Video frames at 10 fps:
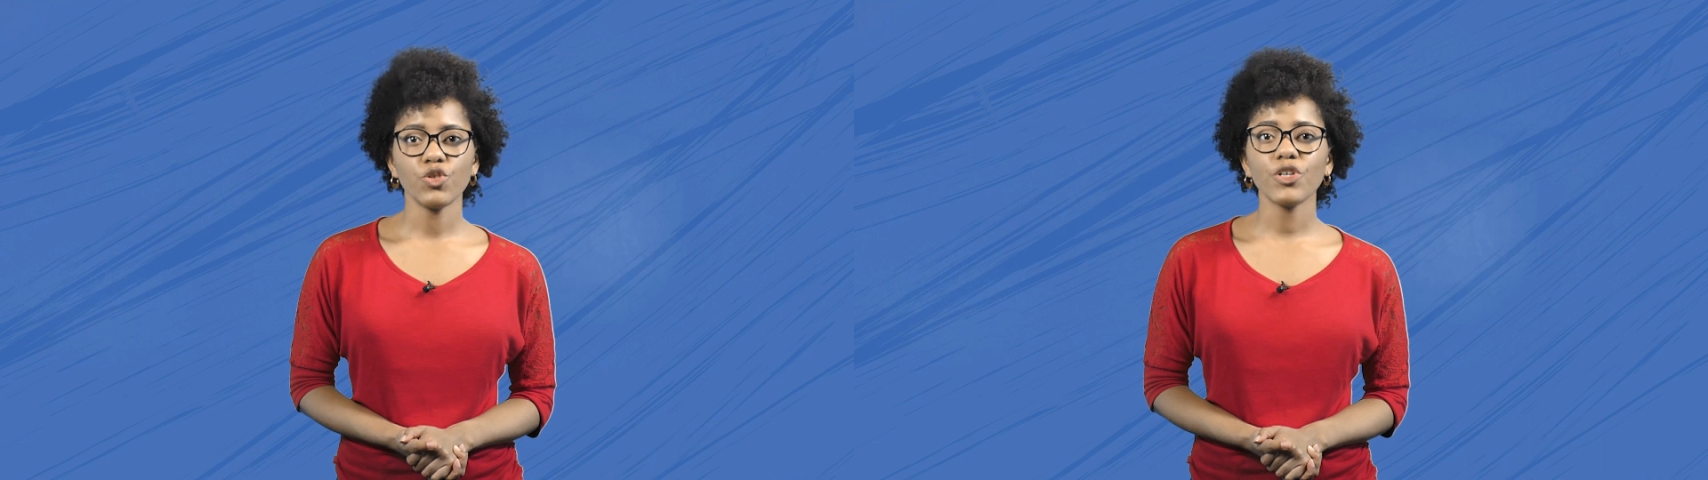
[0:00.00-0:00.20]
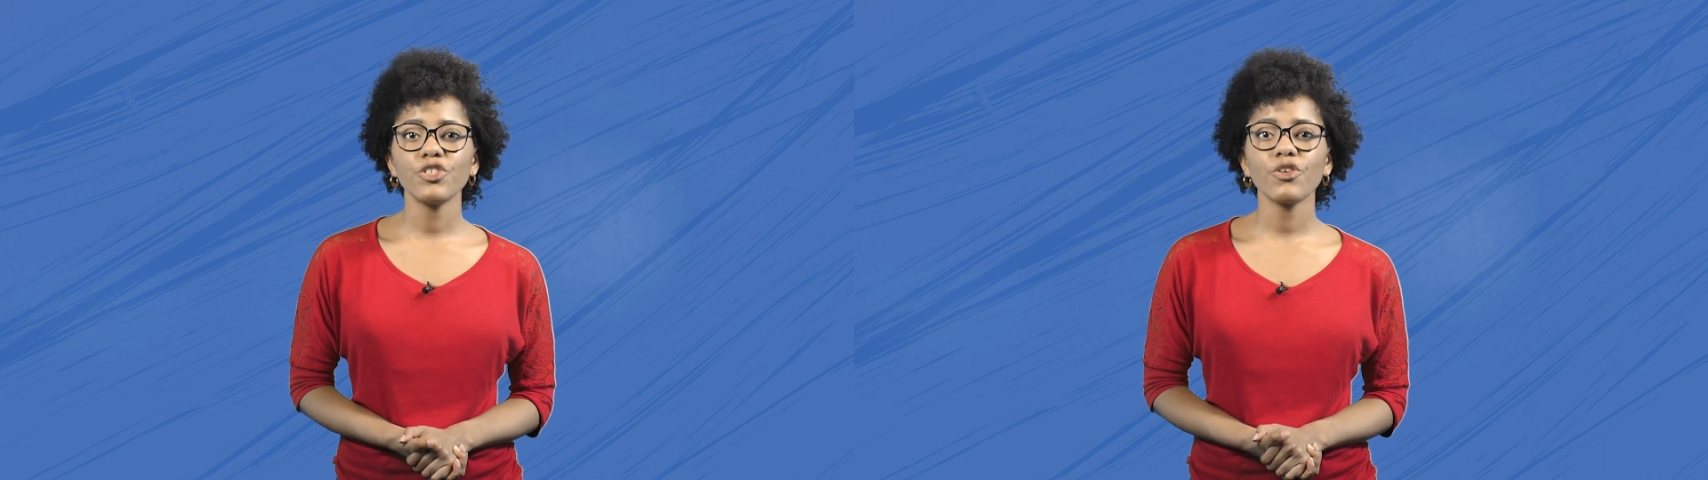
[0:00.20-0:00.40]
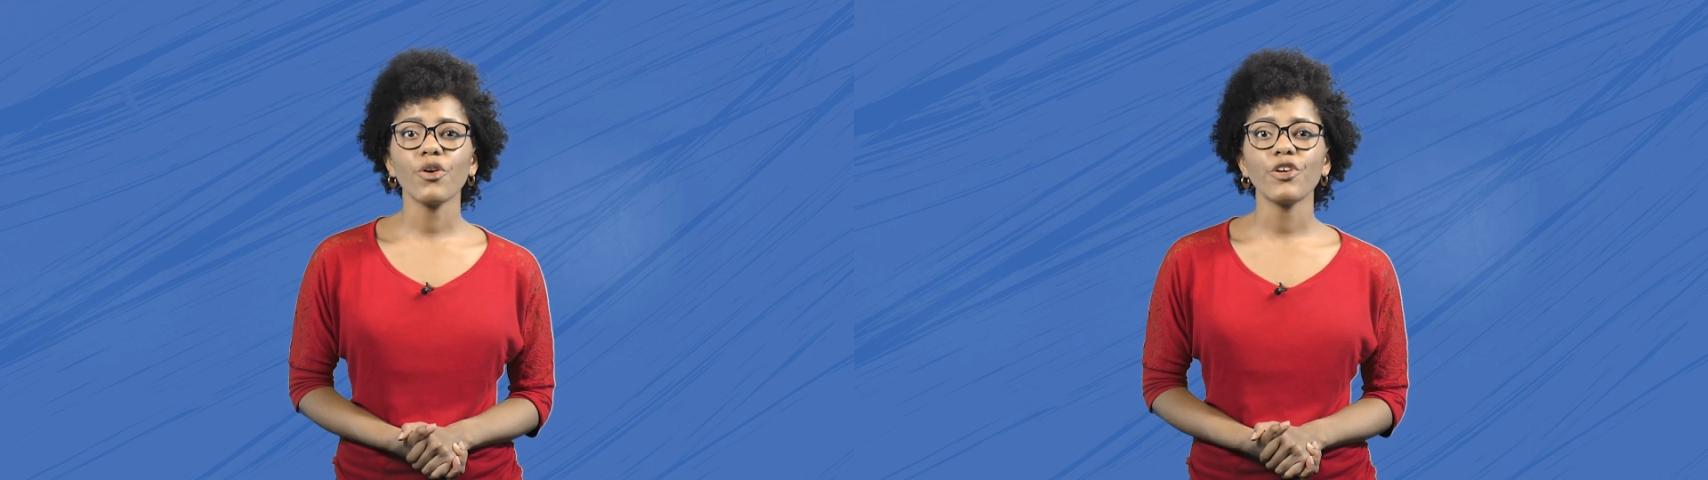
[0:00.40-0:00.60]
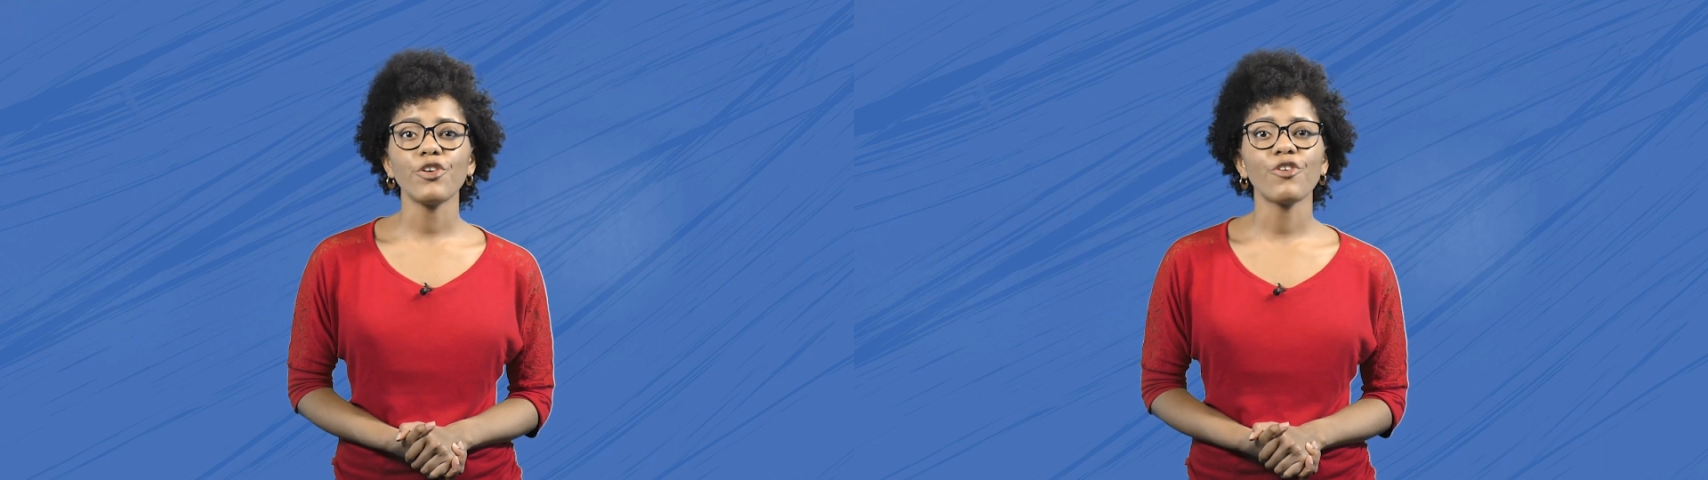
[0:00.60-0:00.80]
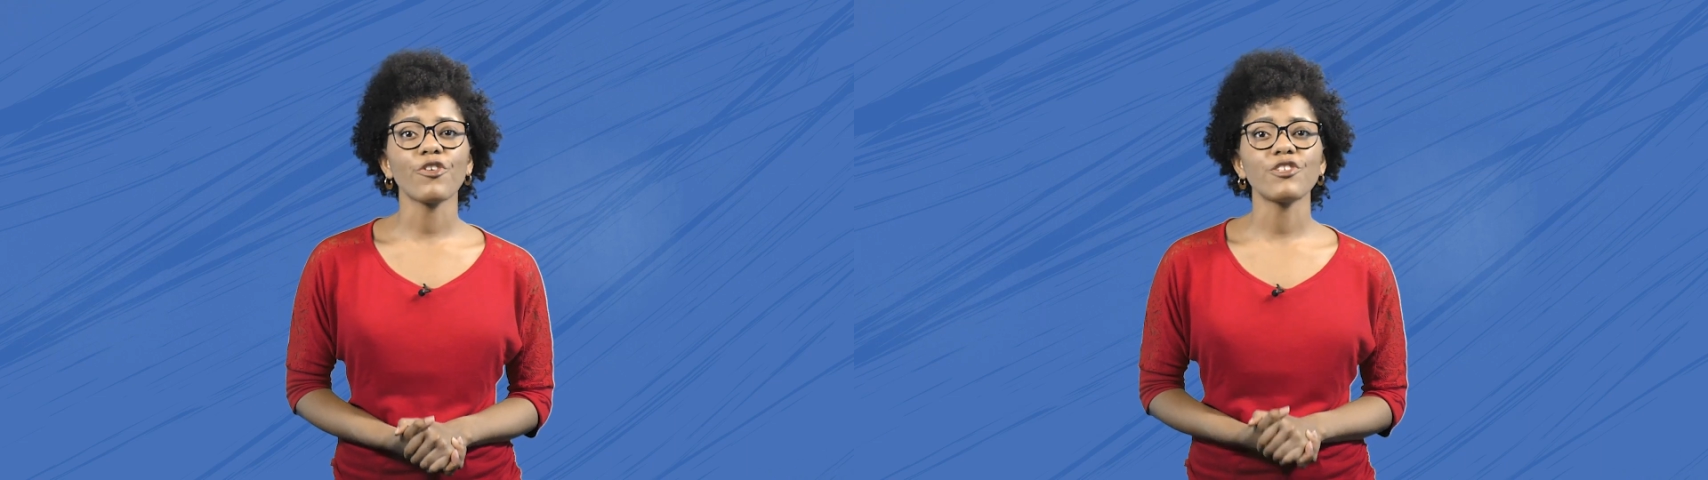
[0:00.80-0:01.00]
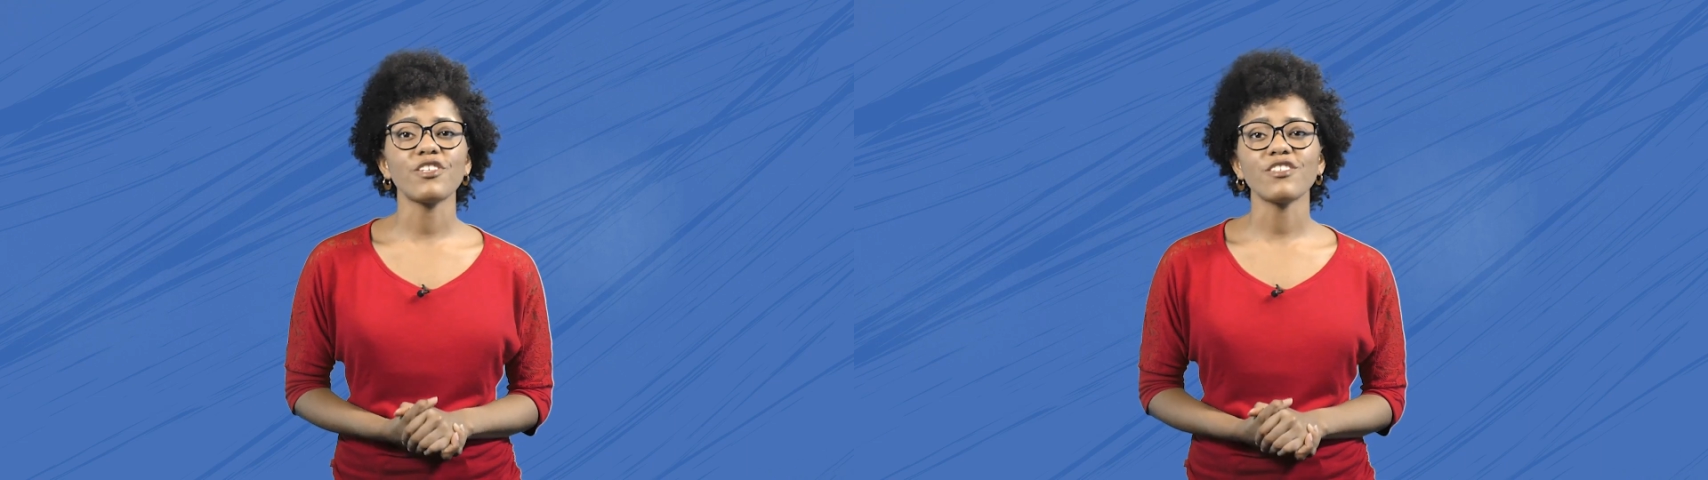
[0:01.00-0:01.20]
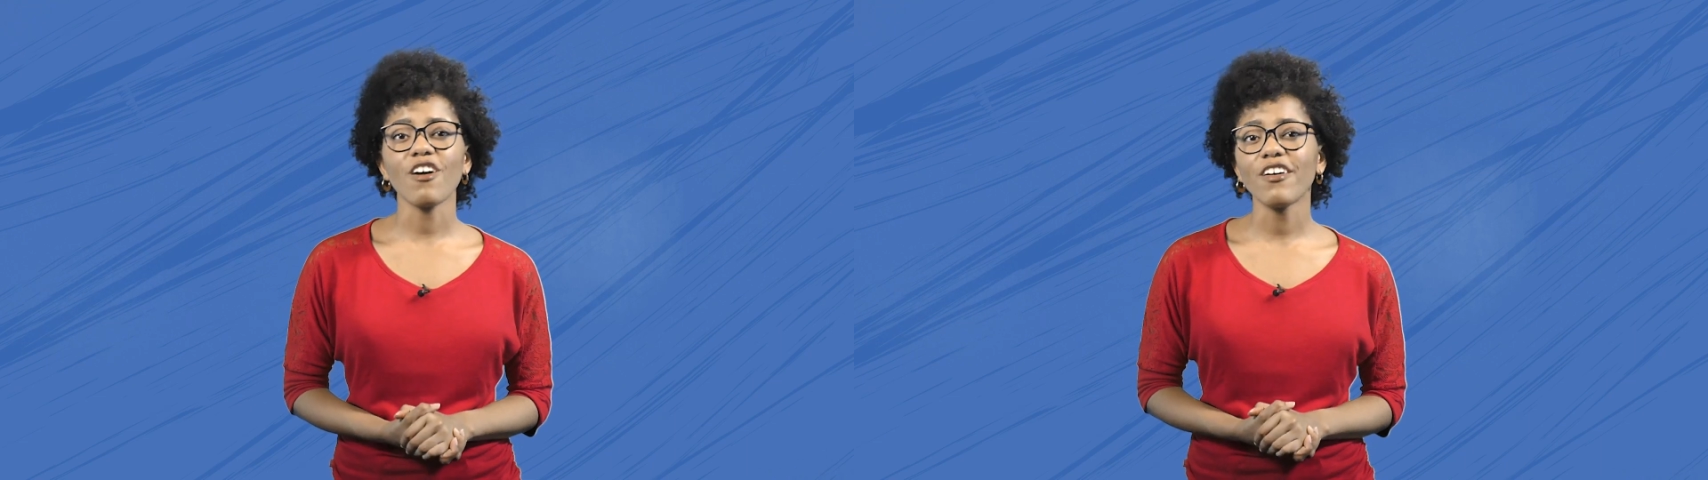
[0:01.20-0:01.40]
Georgian Court University's